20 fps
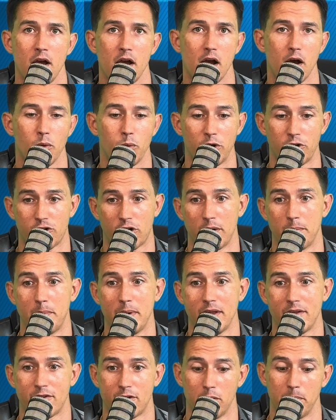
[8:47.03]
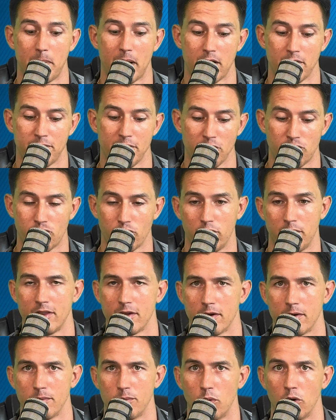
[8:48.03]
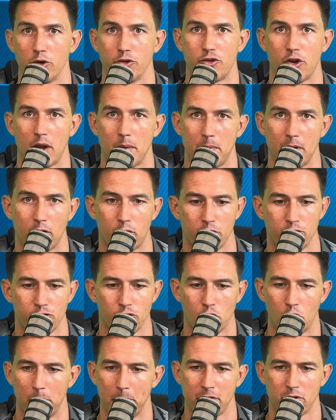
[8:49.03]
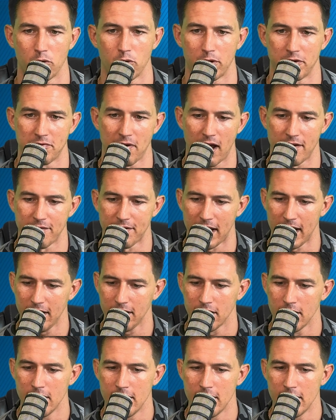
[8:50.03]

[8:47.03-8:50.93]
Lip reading: which can be still beneficial. The world champion, Christian Coleman, is only 5'8".